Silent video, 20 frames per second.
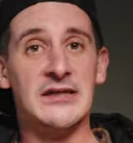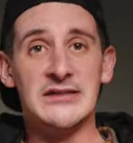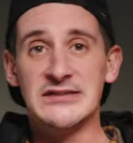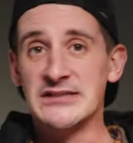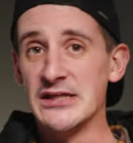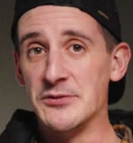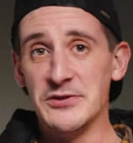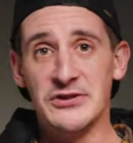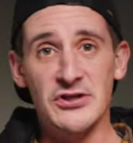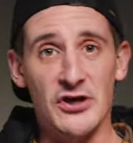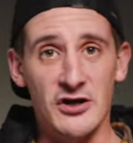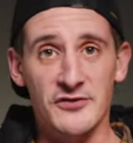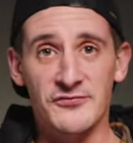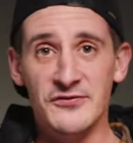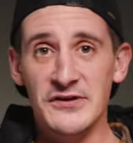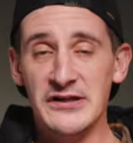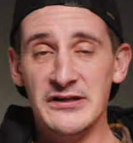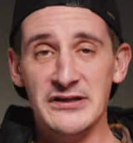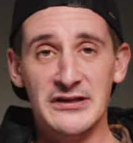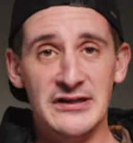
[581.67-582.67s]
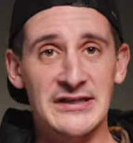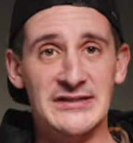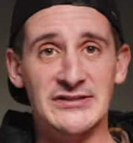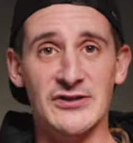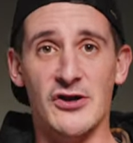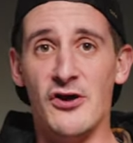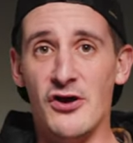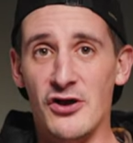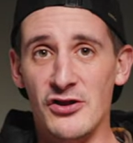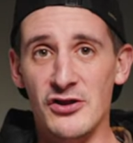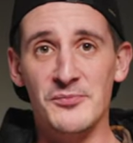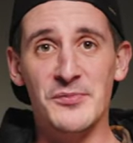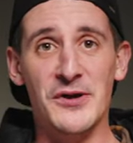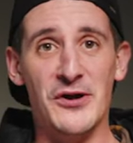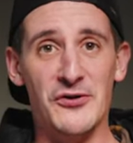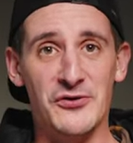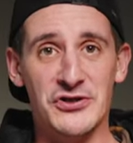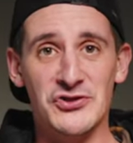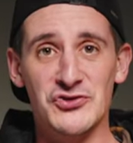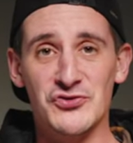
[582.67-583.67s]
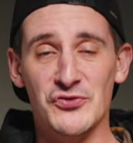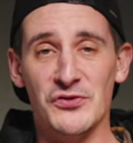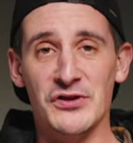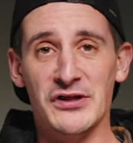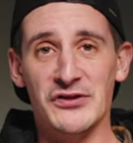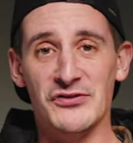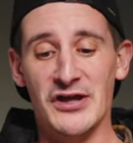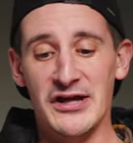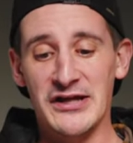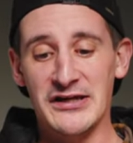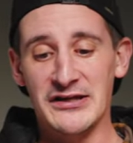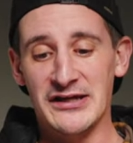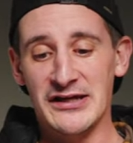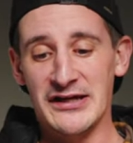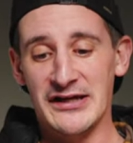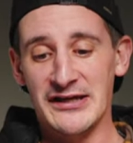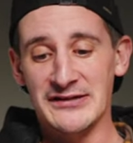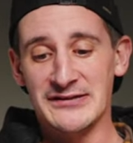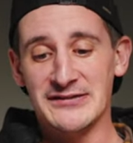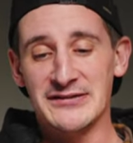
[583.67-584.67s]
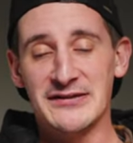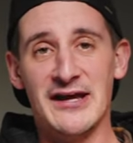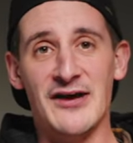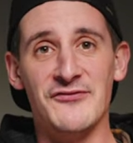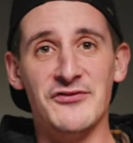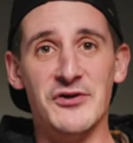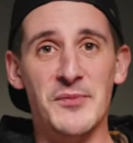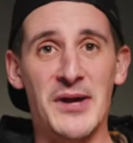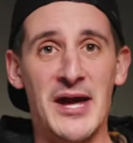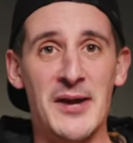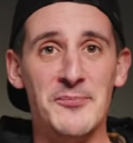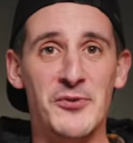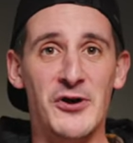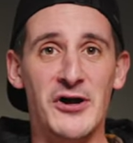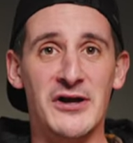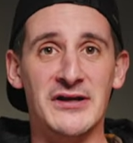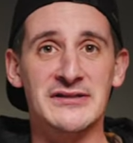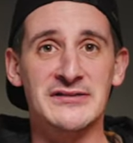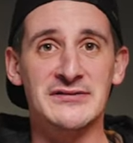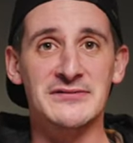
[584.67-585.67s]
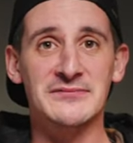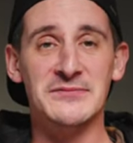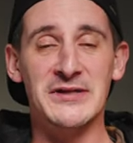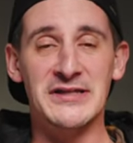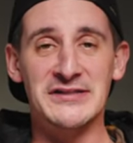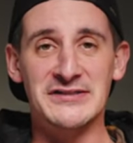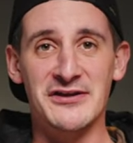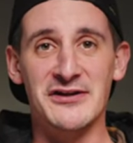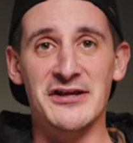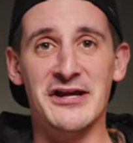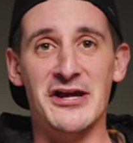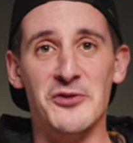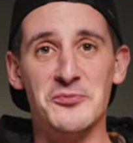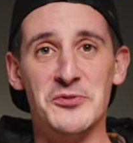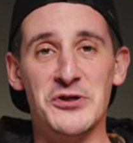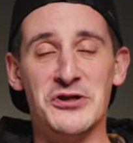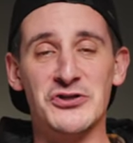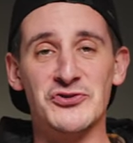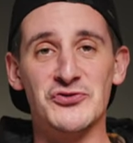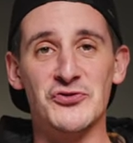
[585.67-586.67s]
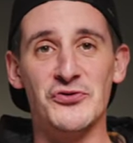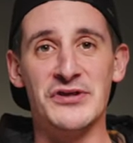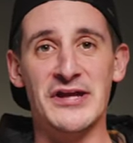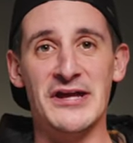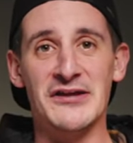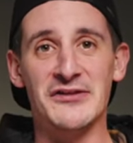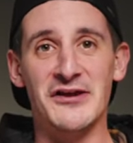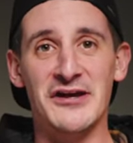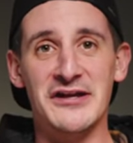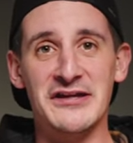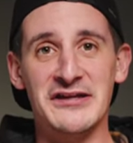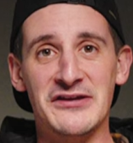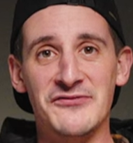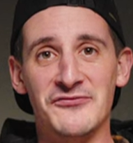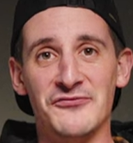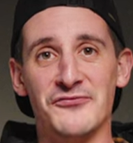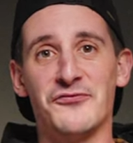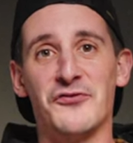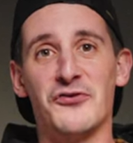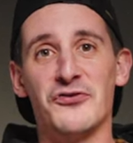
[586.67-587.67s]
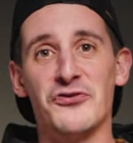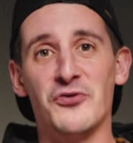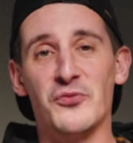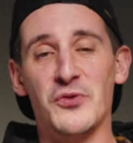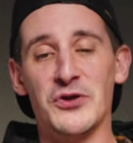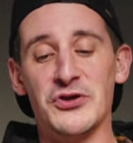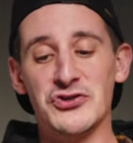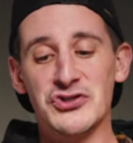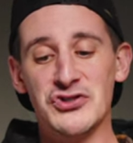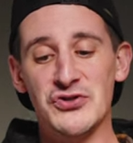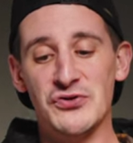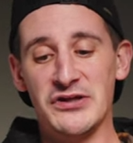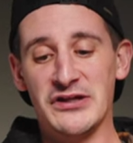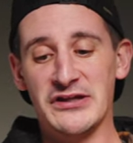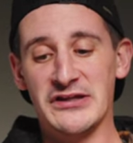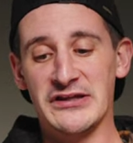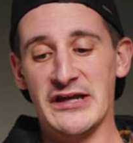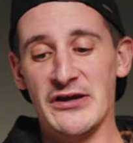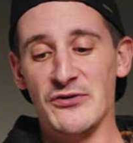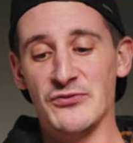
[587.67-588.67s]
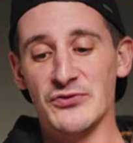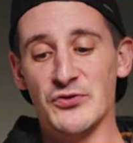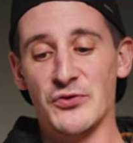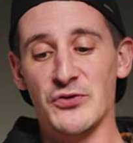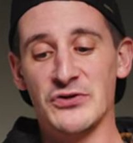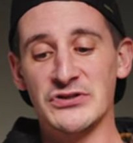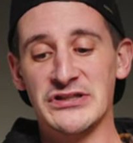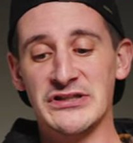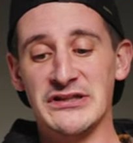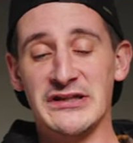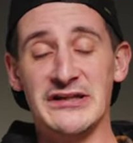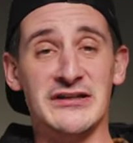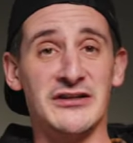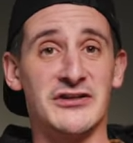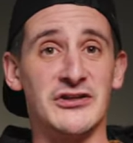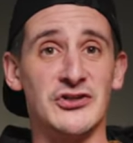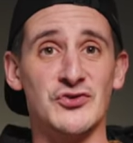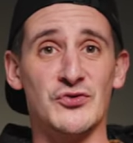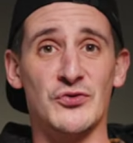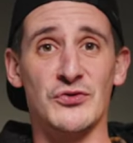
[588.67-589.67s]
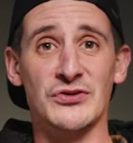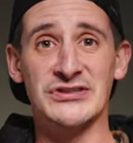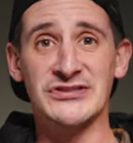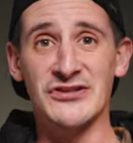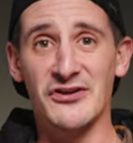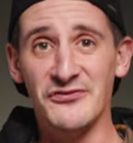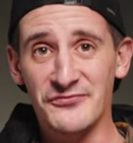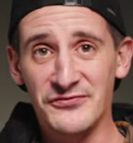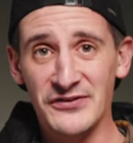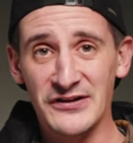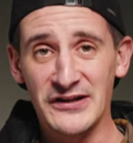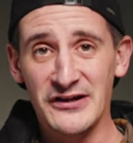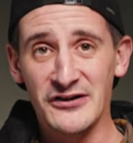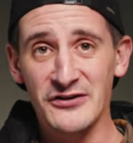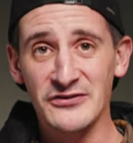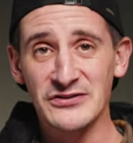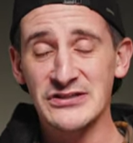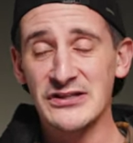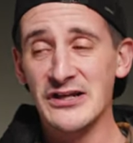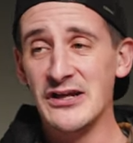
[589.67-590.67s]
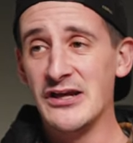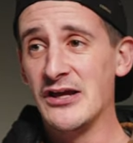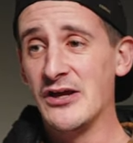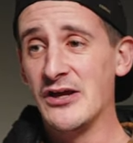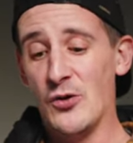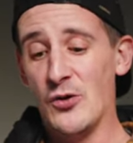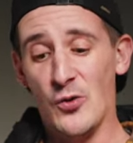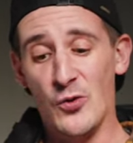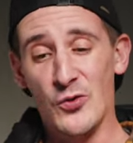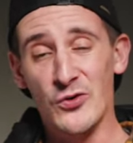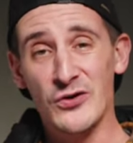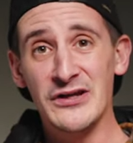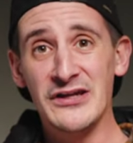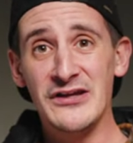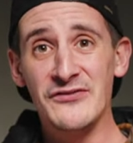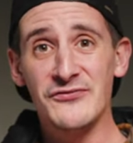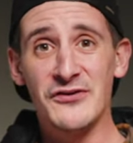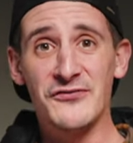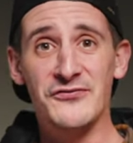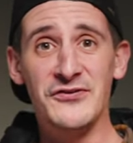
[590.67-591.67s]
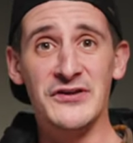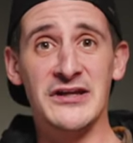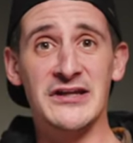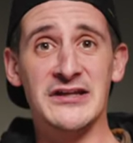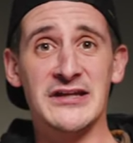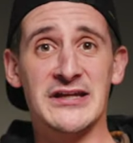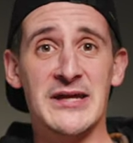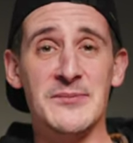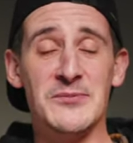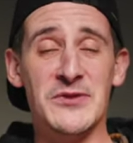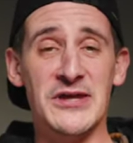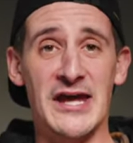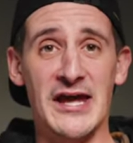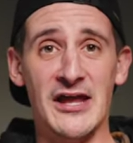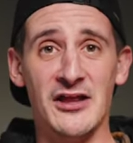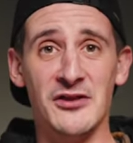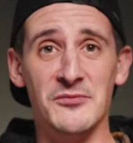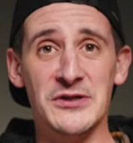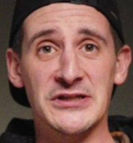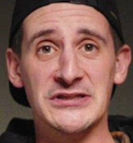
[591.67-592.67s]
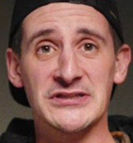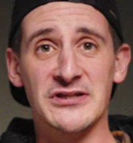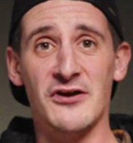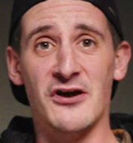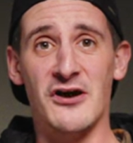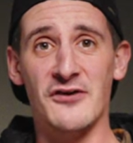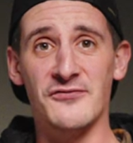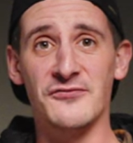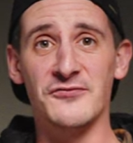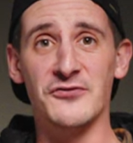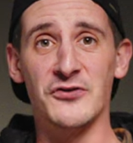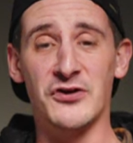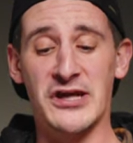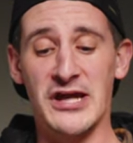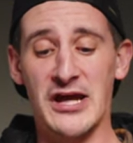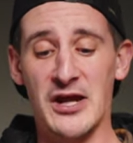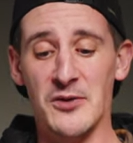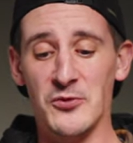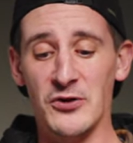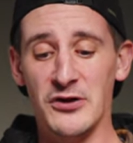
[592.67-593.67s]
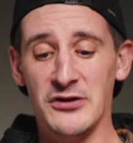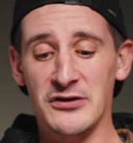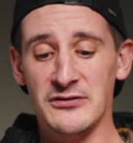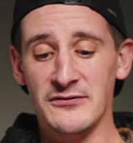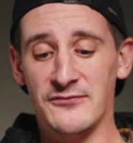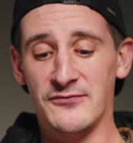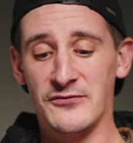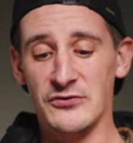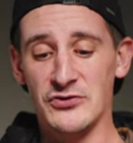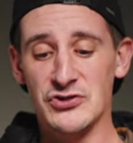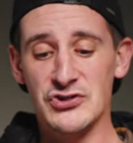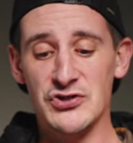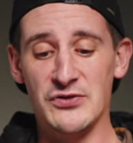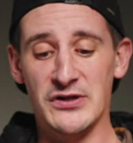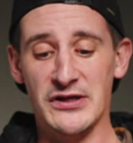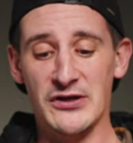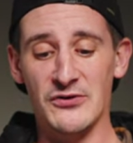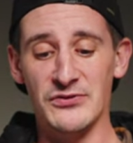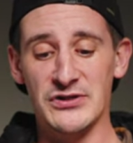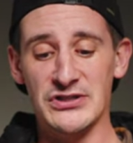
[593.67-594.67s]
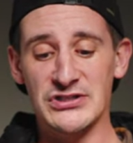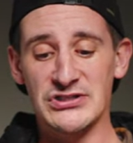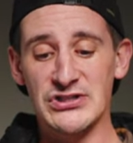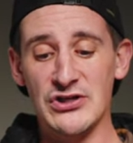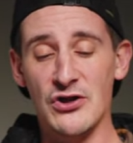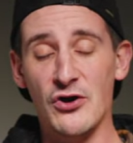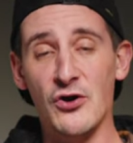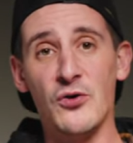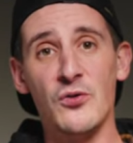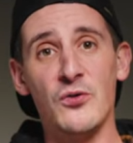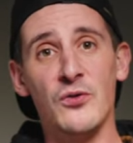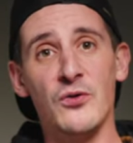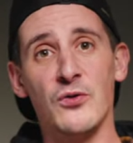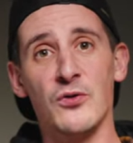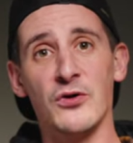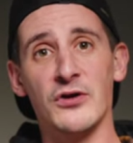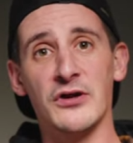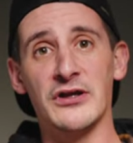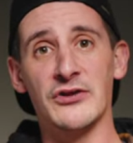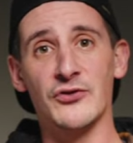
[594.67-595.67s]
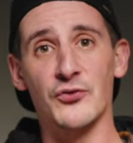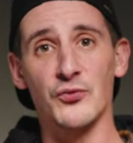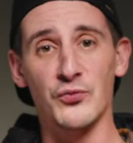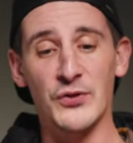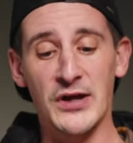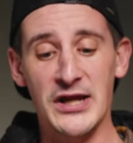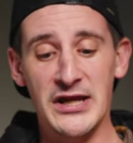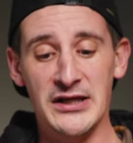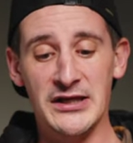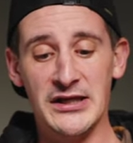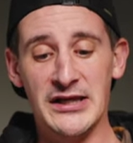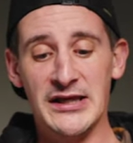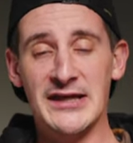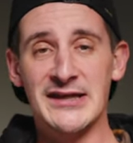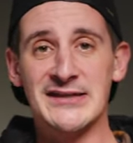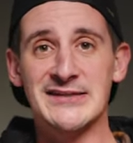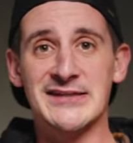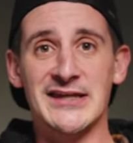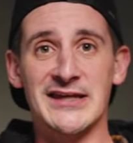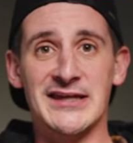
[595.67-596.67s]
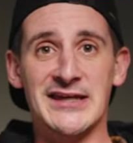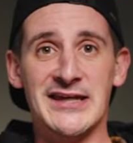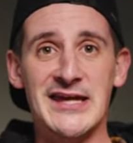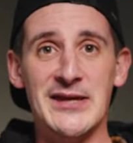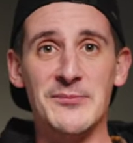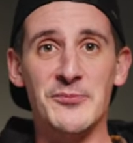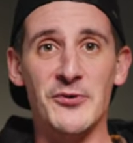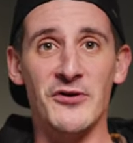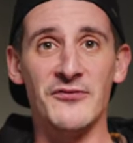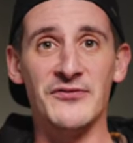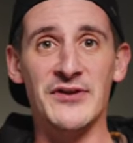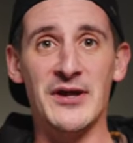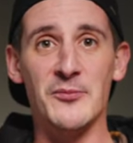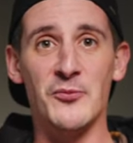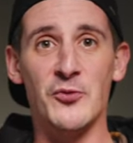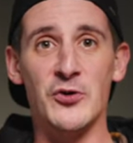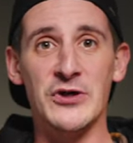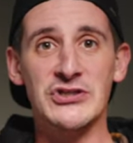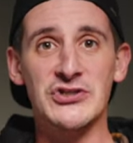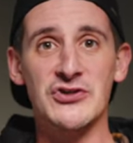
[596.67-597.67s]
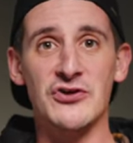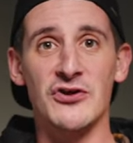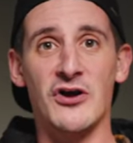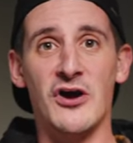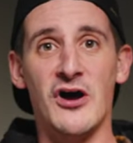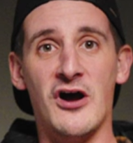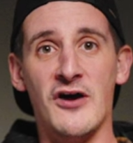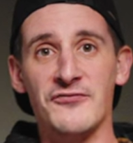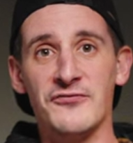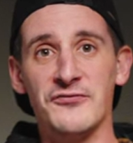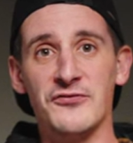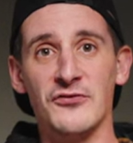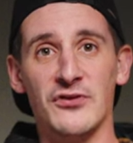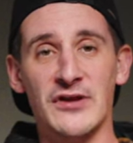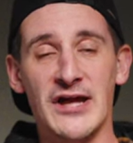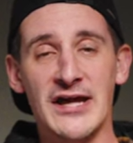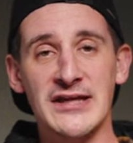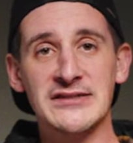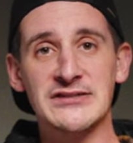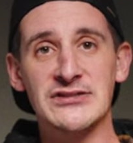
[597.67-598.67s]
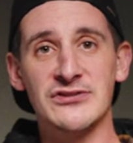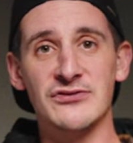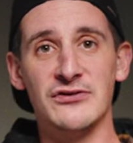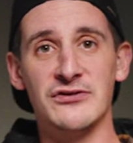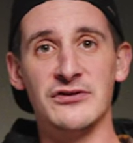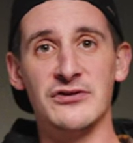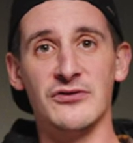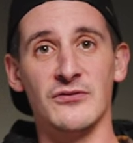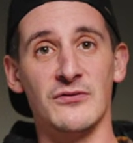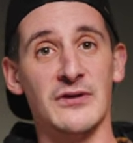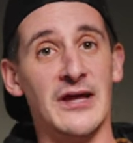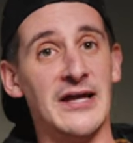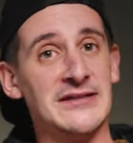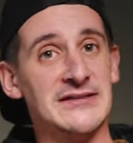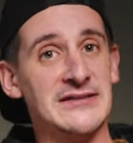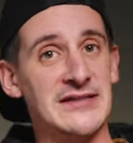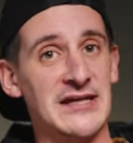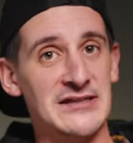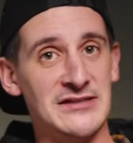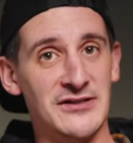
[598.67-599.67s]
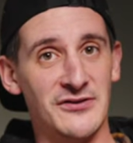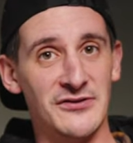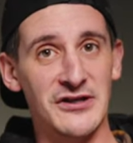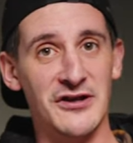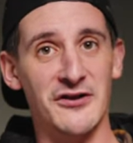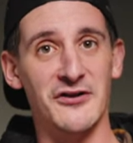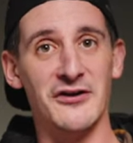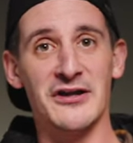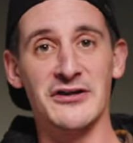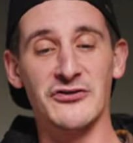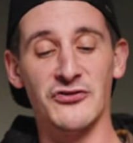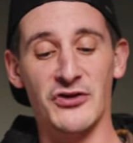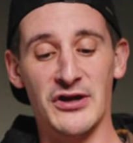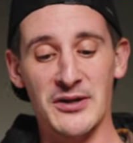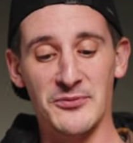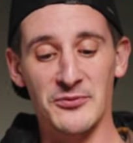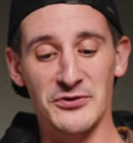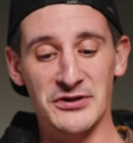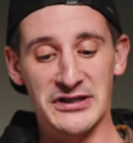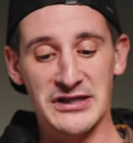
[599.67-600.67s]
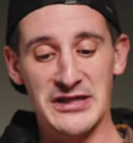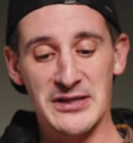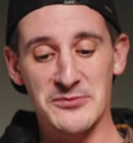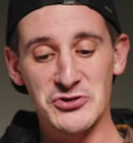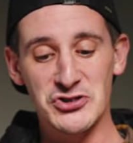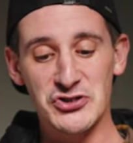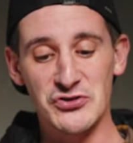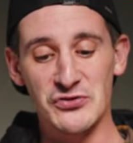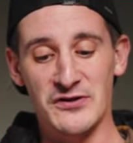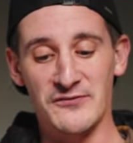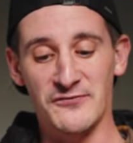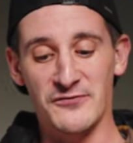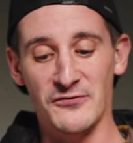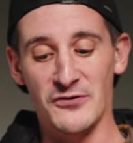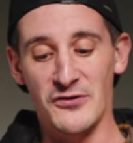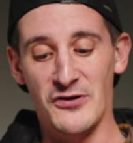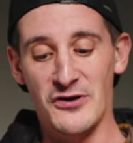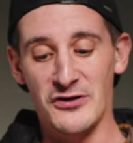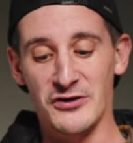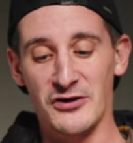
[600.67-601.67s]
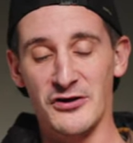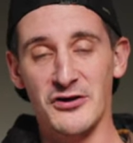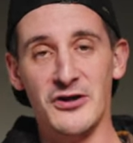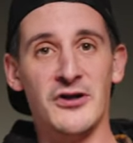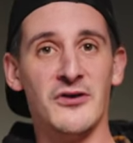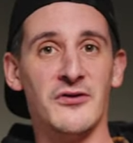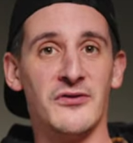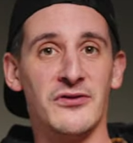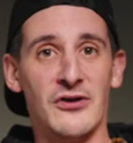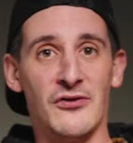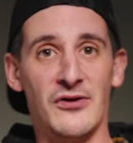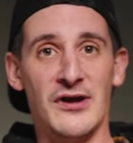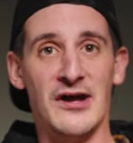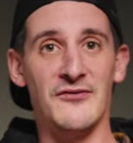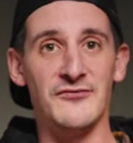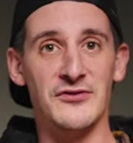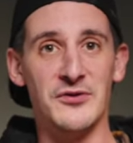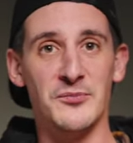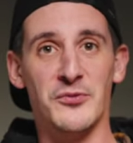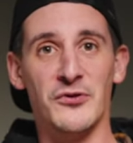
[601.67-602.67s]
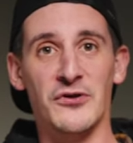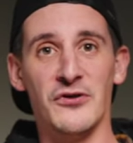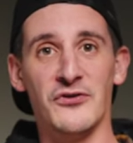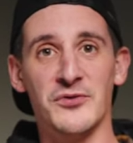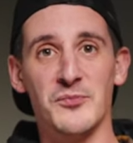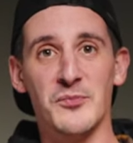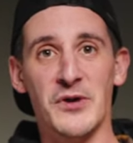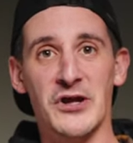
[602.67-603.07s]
Cinematography is all about controlling light, and having a matte box is gonna help you control that light even further when you're shooting in the outdoors. You need to control sun flares or even if you need to keep the elements off of your camera, if you're shooting out in the snow or in the rain, it's gonna keep all of that moisture off of your lens so that your lens stays clear and you're able to keep shooting for longer without having to pull out the